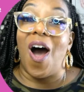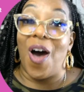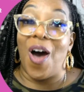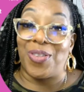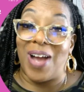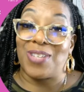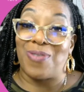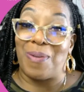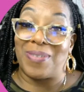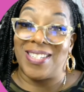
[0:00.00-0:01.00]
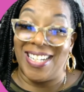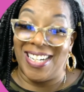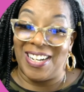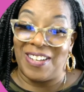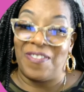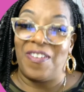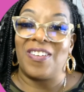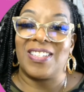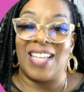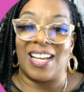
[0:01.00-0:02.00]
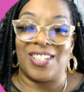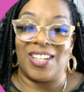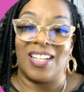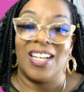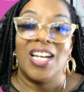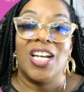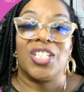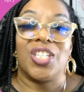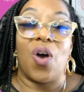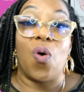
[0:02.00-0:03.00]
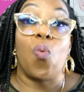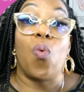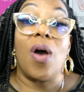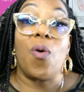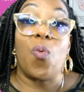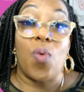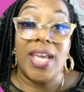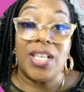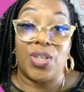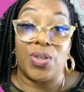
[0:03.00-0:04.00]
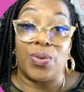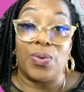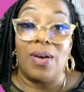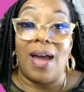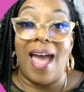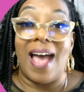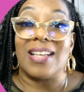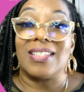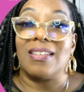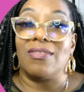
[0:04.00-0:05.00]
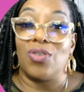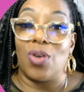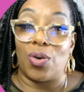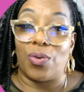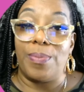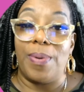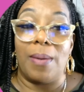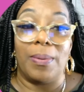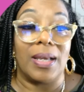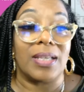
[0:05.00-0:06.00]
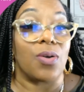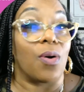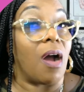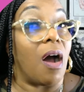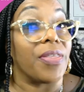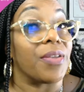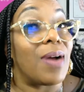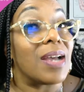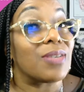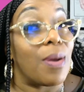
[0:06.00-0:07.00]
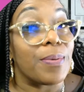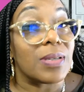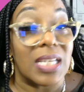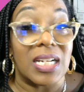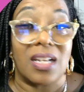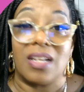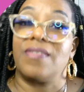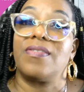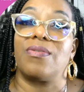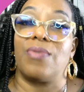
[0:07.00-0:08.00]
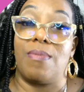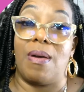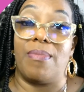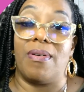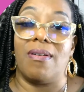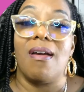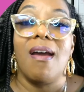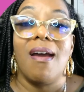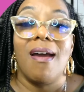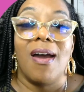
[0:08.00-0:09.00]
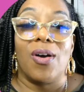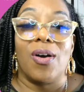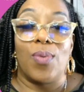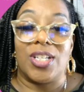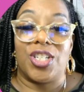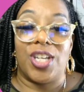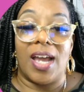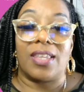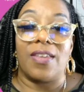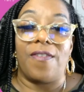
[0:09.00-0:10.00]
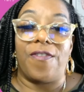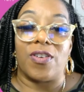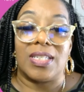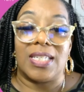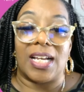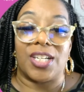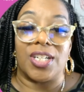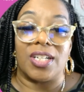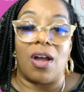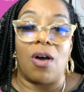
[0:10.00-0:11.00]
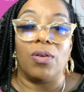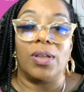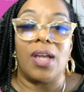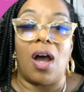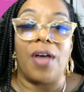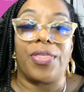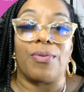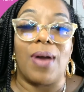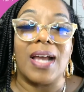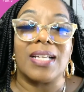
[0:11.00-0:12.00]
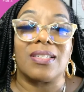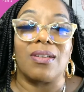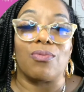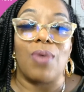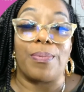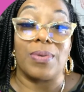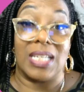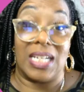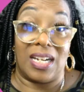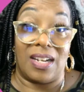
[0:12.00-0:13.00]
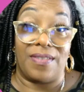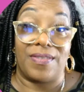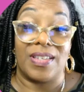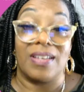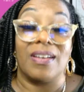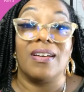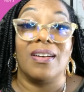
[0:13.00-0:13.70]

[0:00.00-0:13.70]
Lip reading: authorized representative section. So, what we do as notary publics or authorized representatives, remember, we check the first section. Only authorized representatives